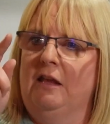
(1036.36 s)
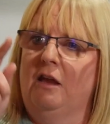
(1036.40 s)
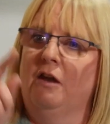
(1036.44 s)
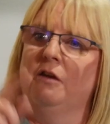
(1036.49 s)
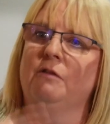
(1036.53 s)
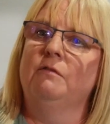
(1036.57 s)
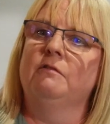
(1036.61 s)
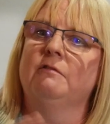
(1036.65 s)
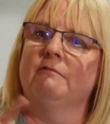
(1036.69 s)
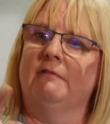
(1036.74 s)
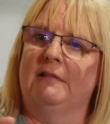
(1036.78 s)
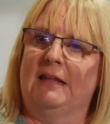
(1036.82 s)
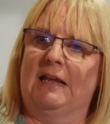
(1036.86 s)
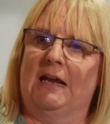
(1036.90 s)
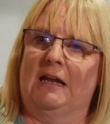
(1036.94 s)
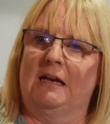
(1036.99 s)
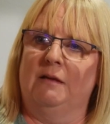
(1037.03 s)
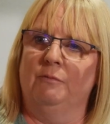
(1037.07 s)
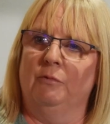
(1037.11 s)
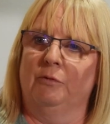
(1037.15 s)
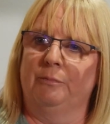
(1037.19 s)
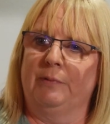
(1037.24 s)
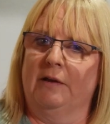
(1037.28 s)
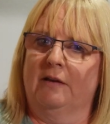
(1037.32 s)
the owner and the
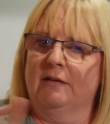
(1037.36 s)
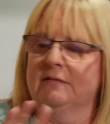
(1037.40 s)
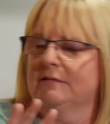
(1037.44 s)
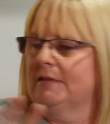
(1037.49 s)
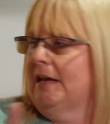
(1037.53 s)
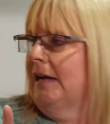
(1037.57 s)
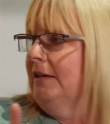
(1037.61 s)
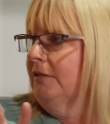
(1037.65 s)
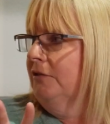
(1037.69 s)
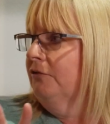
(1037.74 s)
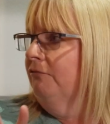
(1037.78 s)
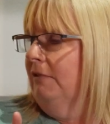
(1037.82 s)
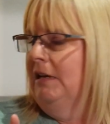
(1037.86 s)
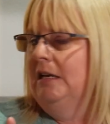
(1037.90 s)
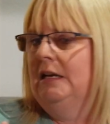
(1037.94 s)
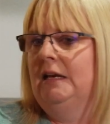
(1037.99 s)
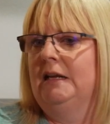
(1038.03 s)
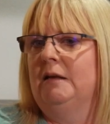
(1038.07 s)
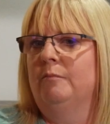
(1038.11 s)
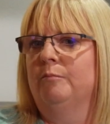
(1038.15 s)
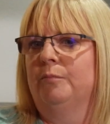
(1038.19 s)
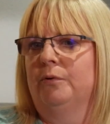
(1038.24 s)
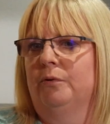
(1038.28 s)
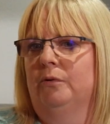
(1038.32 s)
animal, because that's
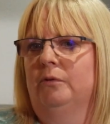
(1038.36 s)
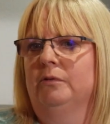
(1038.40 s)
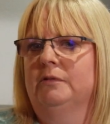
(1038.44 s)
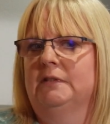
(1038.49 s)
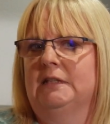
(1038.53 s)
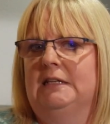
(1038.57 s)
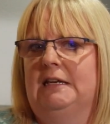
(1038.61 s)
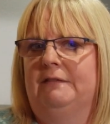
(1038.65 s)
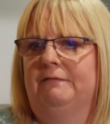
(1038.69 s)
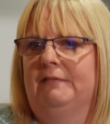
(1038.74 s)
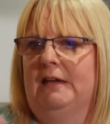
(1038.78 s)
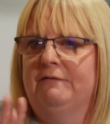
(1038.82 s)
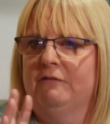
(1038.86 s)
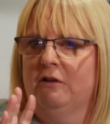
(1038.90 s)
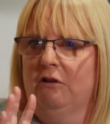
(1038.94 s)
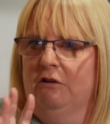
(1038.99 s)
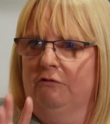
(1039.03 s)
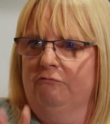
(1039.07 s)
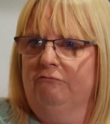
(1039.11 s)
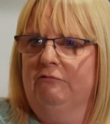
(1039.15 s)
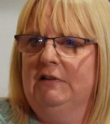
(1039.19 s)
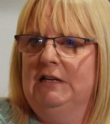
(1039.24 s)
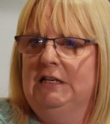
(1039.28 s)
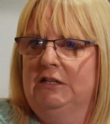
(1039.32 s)
really important. If they've
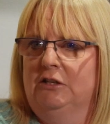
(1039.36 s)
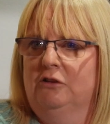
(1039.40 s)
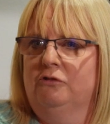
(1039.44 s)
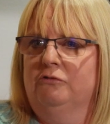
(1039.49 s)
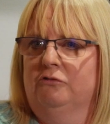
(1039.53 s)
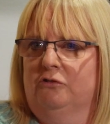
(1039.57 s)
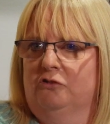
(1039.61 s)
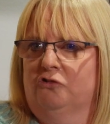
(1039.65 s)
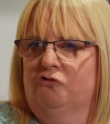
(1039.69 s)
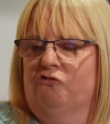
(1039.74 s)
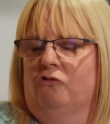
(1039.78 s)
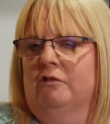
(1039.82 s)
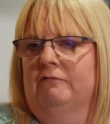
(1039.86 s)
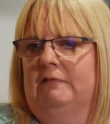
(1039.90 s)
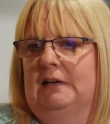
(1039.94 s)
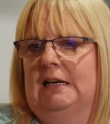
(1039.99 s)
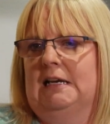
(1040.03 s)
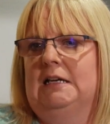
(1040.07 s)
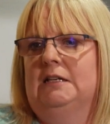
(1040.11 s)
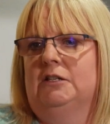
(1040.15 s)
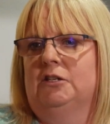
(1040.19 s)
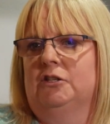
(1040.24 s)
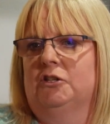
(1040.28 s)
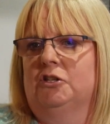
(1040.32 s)
got a really good, strong
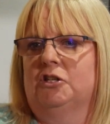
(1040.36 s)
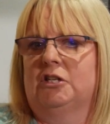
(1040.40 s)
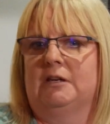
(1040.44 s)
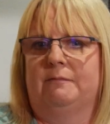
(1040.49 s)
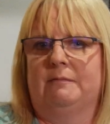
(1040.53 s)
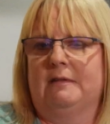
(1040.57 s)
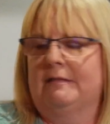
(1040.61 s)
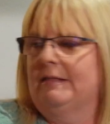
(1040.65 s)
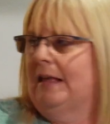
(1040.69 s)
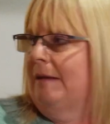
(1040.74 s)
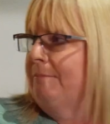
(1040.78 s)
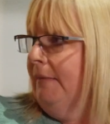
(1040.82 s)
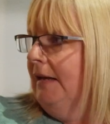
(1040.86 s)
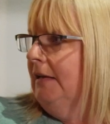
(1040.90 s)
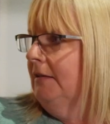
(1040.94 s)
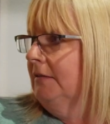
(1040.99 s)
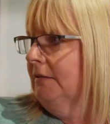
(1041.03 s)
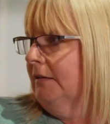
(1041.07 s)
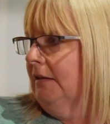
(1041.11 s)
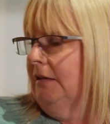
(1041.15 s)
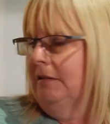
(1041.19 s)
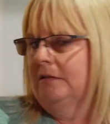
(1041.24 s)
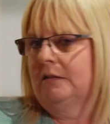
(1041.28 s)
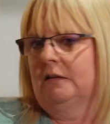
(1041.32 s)
relationship, then that
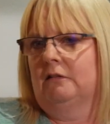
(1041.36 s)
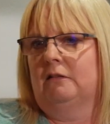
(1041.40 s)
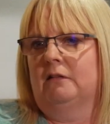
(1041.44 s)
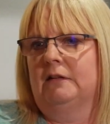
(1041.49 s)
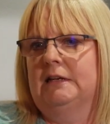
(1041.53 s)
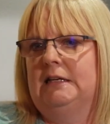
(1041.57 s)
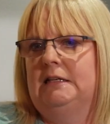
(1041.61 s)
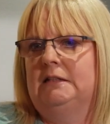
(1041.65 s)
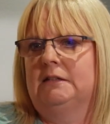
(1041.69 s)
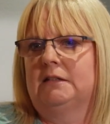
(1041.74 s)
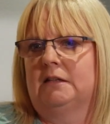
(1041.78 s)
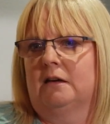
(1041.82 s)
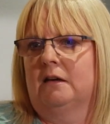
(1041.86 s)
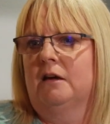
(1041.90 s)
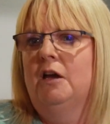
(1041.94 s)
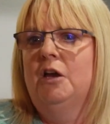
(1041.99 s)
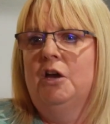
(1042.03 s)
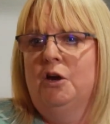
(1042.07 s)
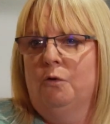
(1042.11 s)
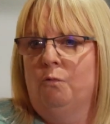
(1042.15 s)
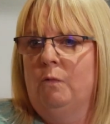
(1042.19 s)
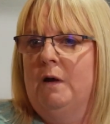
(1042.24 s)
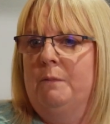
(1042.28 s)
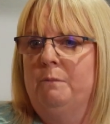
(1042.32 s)
makes things a lot easier
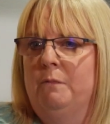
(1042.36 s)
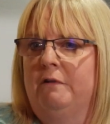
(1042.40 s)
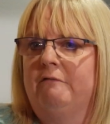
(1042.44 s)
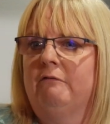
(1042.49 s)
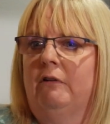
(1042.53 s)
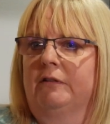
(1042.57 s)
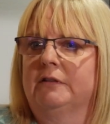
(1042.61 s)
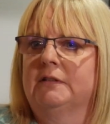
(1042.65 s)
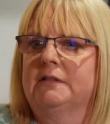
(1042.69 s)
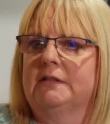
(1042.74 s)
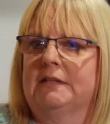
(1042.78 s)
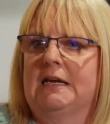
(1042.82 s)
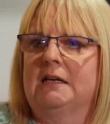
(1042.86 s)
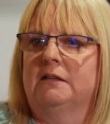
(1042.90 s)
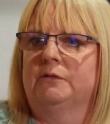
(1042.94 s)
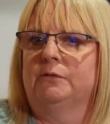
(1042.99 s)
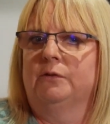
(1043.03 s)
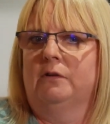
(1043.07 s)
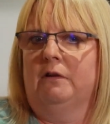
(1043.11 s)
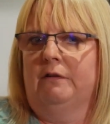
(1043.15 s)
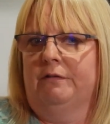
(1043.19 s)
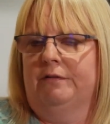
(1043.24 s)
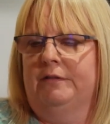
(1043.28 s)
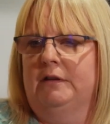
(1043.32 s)
when we're on set.
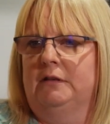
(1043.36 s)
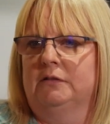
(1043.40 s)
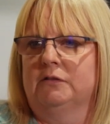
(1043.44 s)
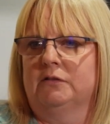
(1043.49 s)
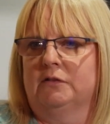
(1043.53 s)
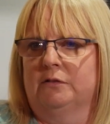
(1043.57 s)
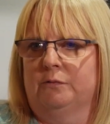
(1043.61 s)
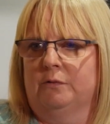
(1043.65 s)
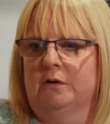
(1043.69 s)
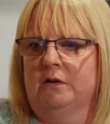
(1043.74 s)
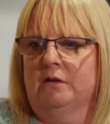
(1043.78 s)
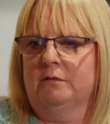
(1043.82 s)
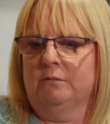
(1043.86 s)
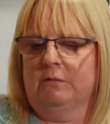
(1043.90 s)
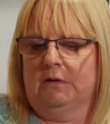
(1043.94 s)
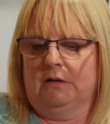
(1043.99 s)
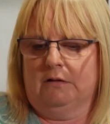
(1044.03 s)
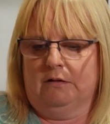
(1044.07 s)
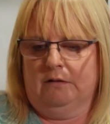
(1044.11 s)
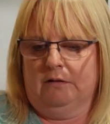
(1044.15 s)
We've got things to work with.